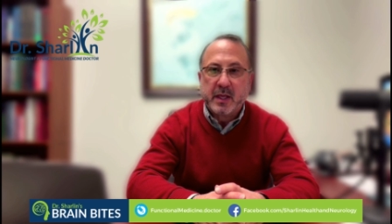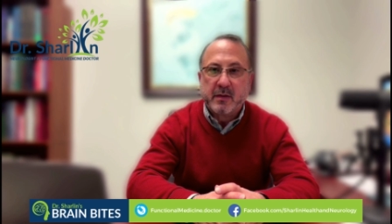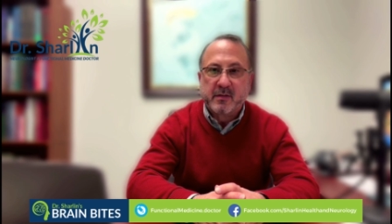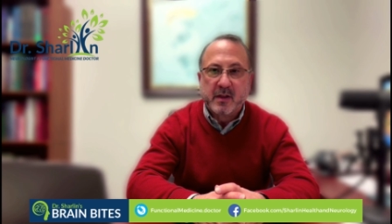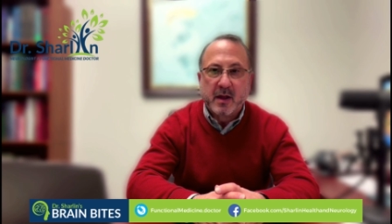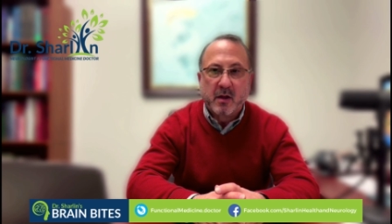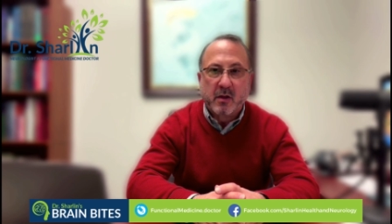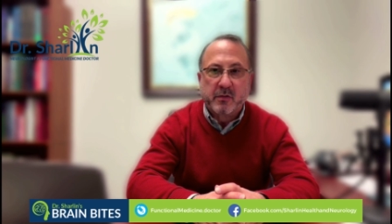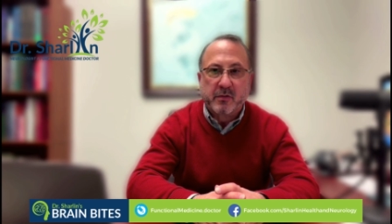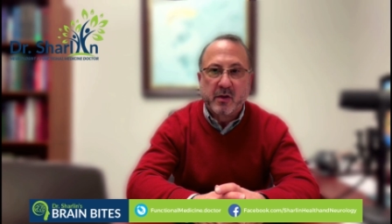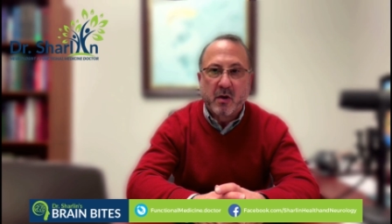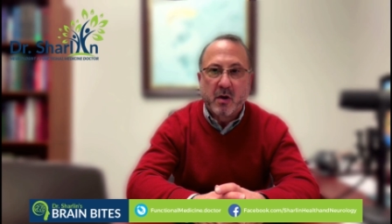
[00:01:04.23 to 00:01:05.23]
the
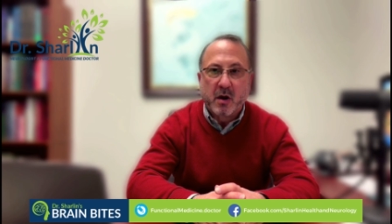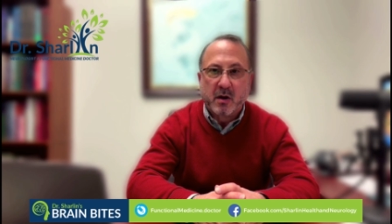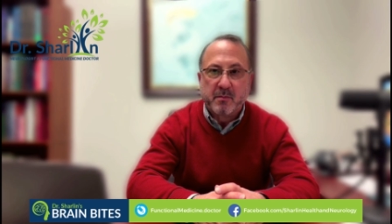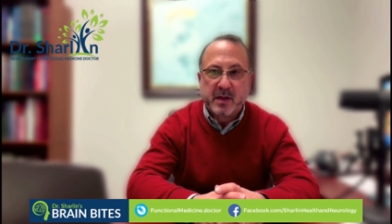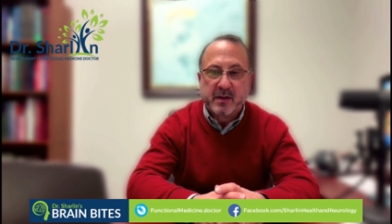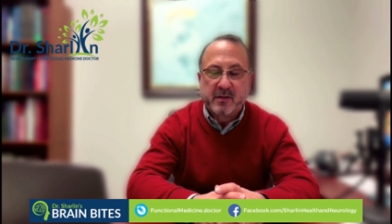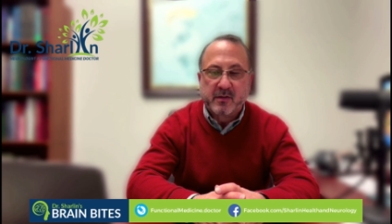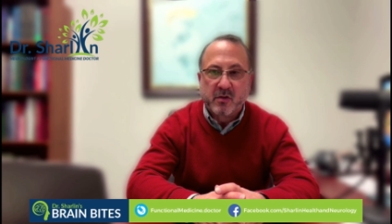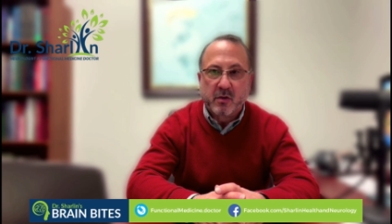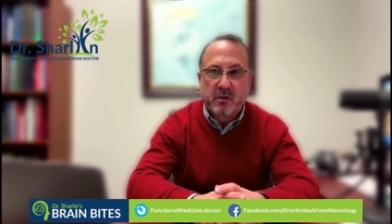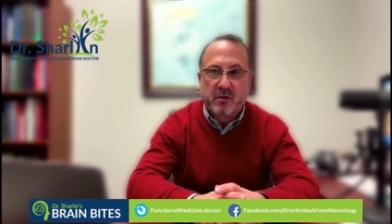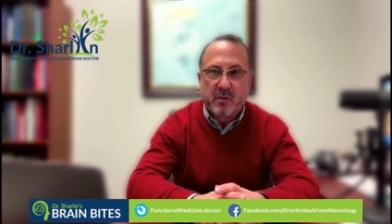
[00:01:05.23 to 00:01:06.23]
cells are
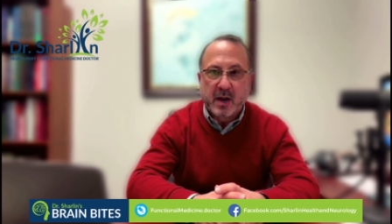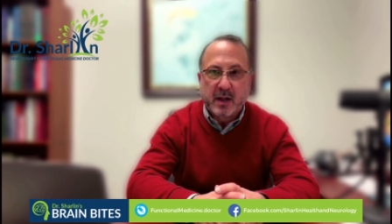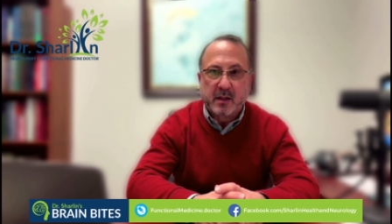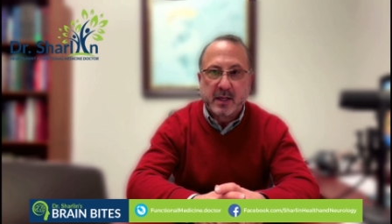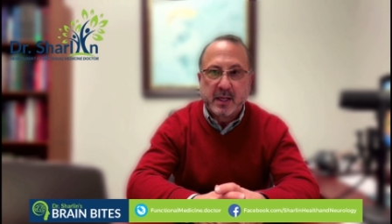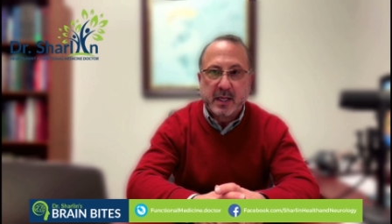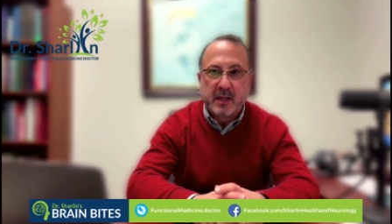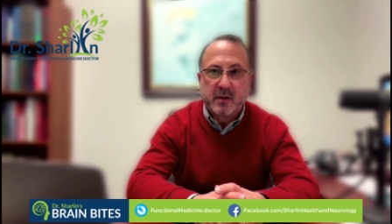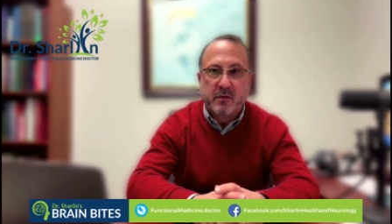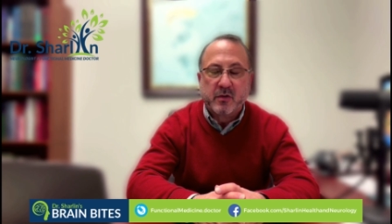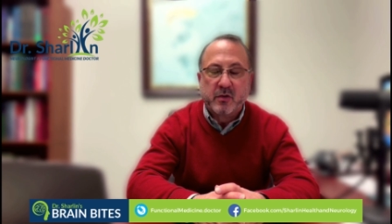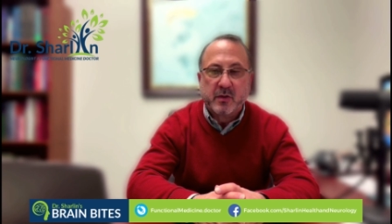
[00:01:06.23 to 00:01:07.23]
administered directly
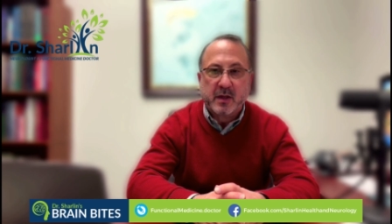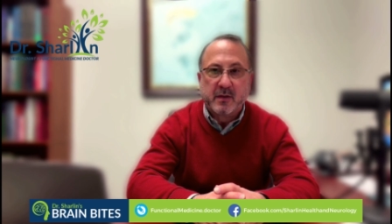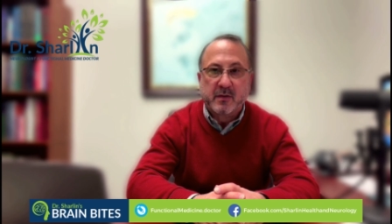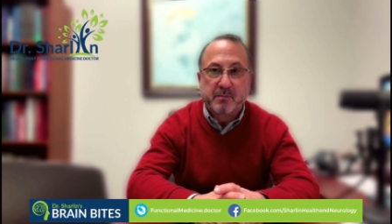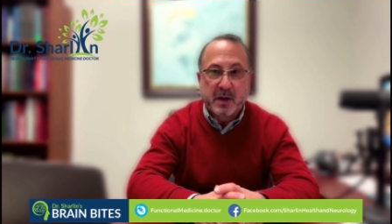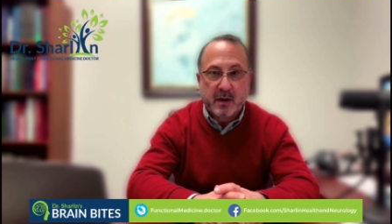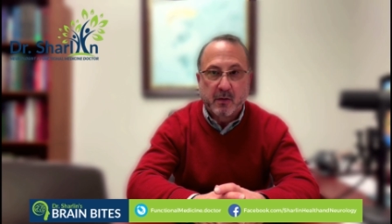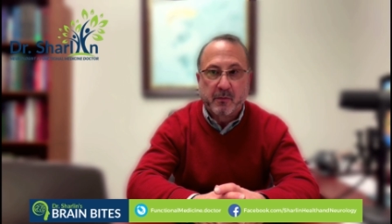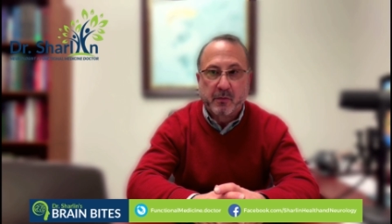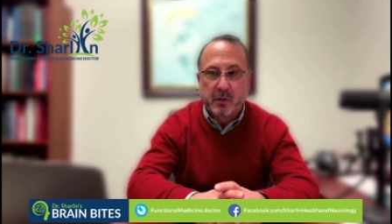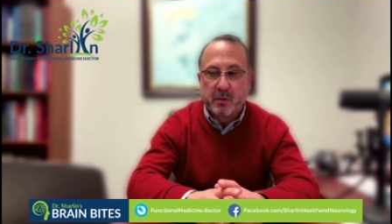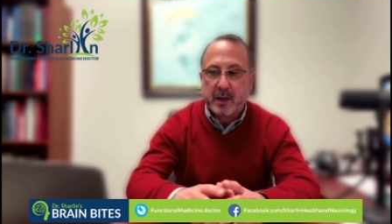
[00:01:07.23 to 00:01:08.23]
into the
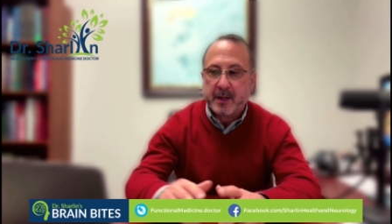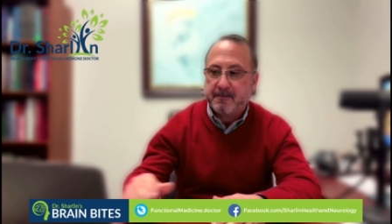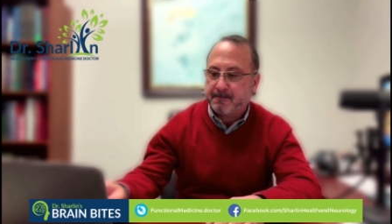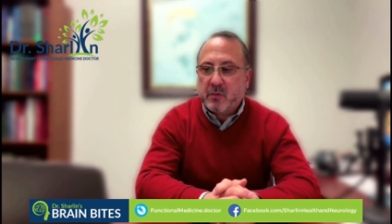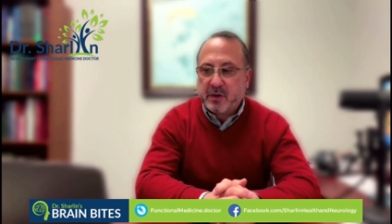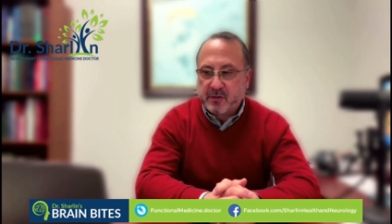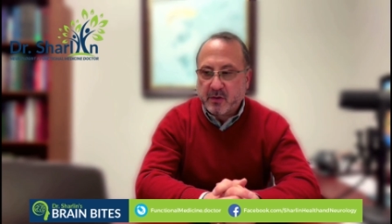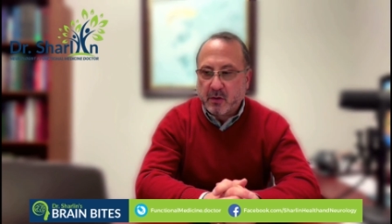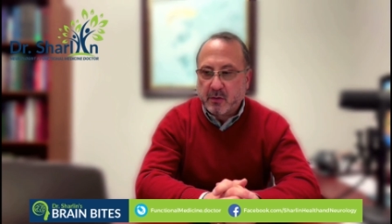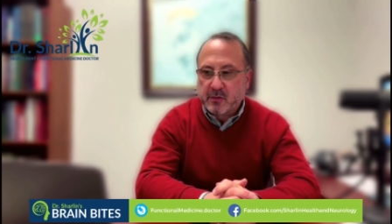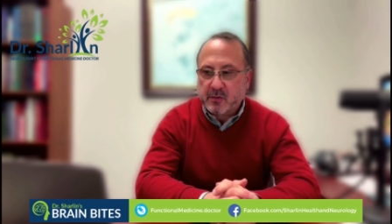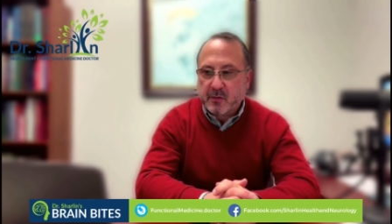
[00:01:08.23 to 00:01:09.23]
spinal fluid.
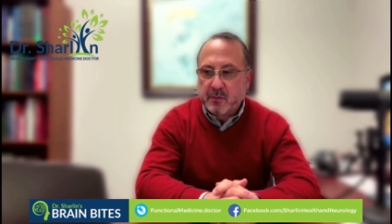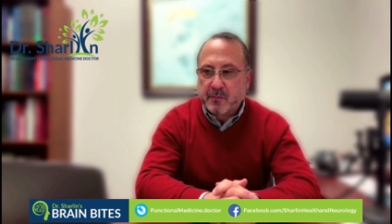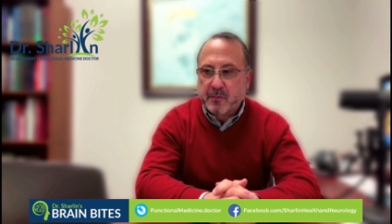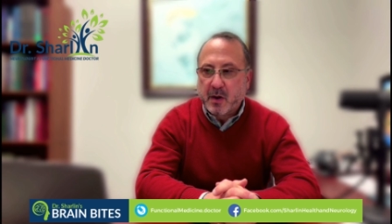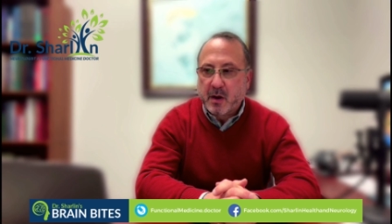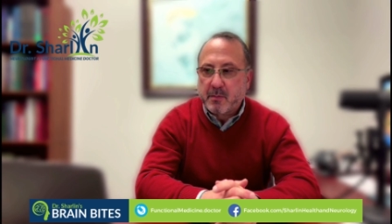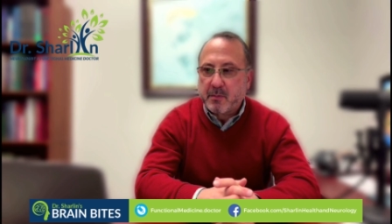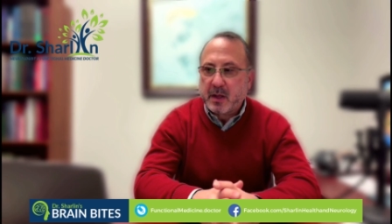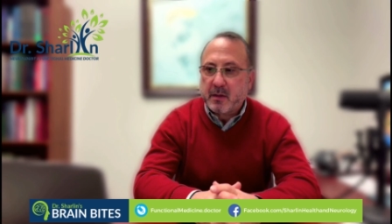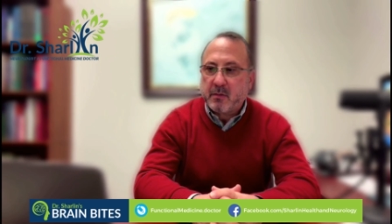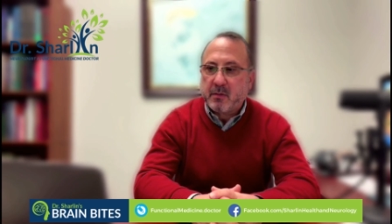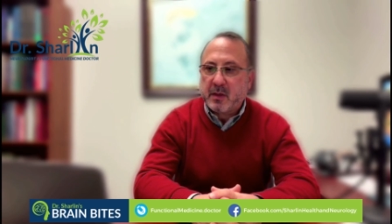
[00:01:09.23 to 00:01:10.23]
Results
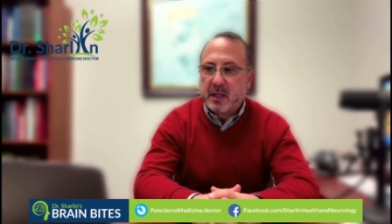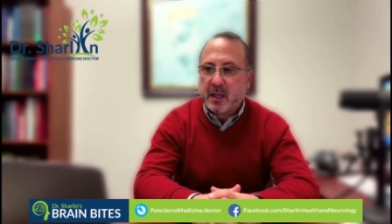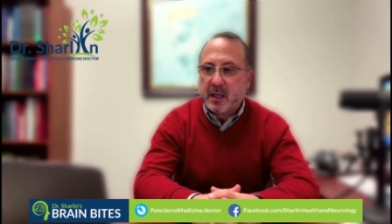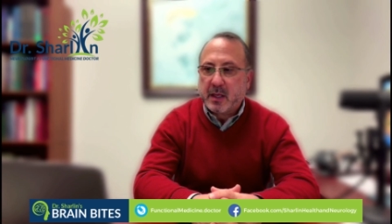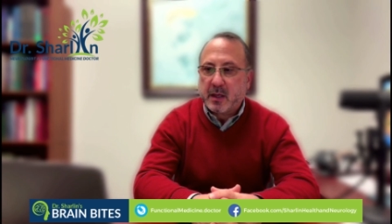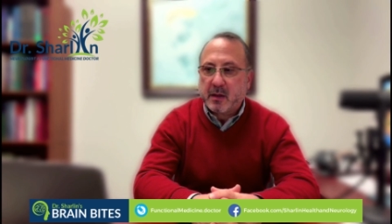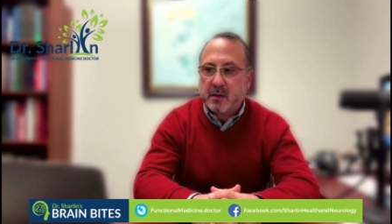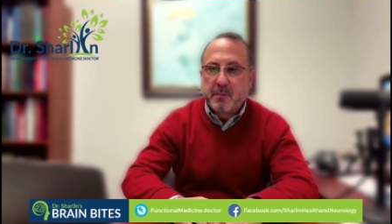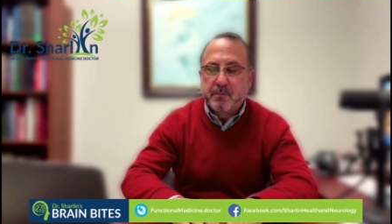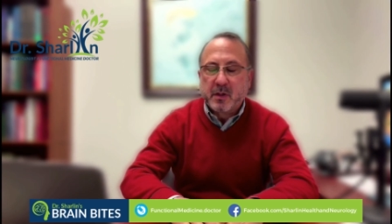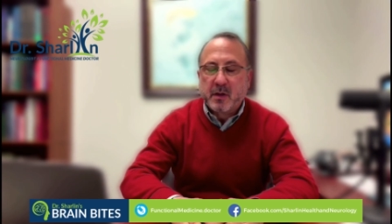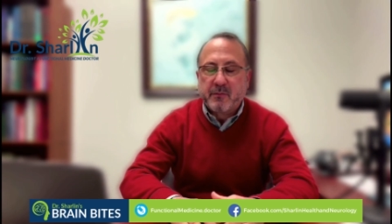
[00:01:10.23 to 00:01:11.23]
from the
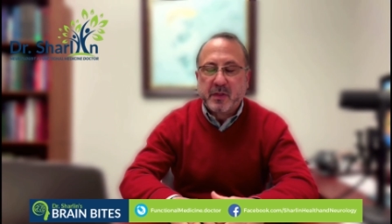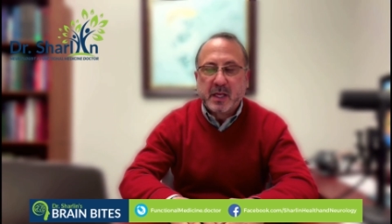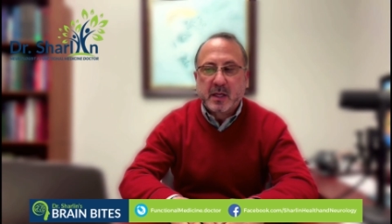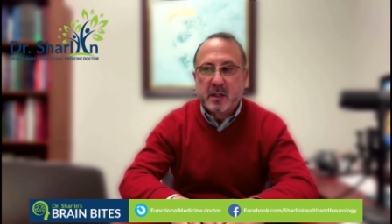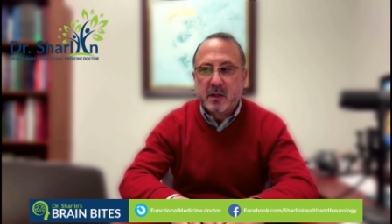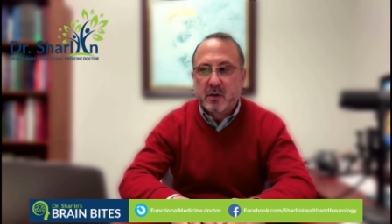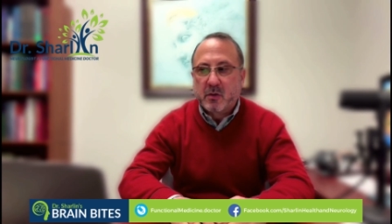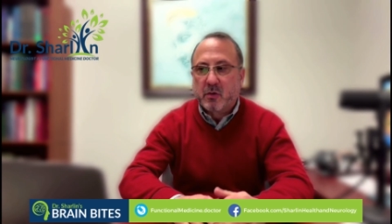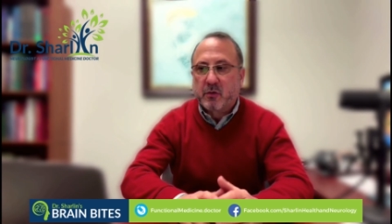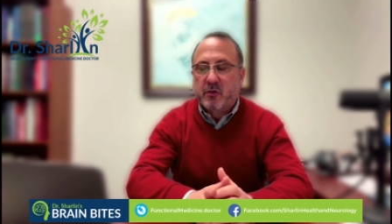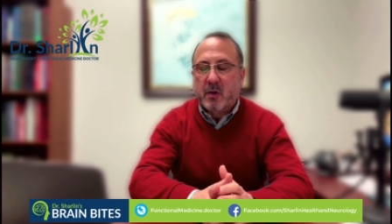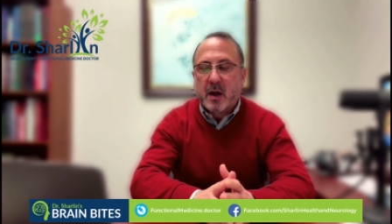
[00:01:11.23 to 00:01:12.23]
couple of the
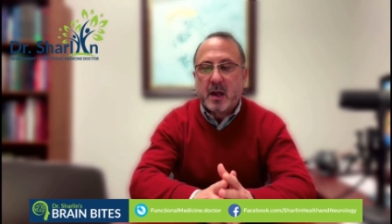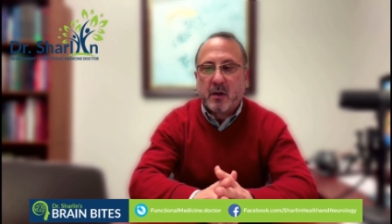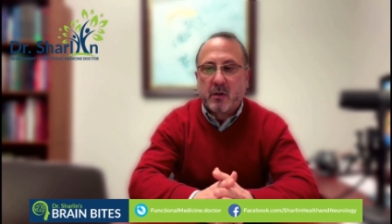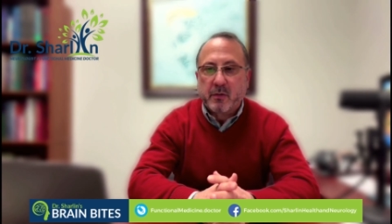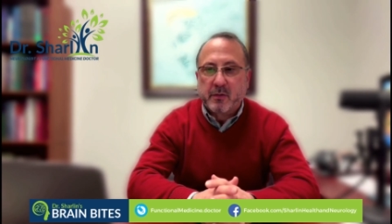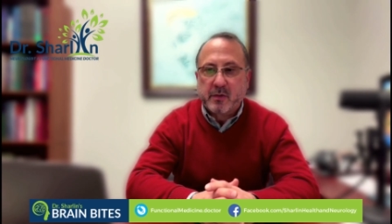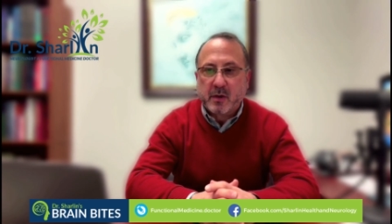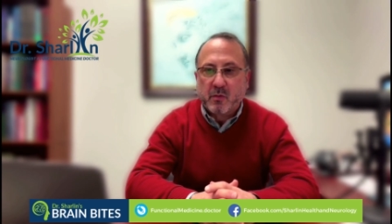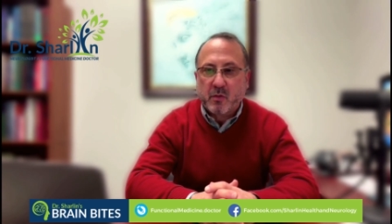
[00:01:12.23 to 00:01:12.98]
clinical trials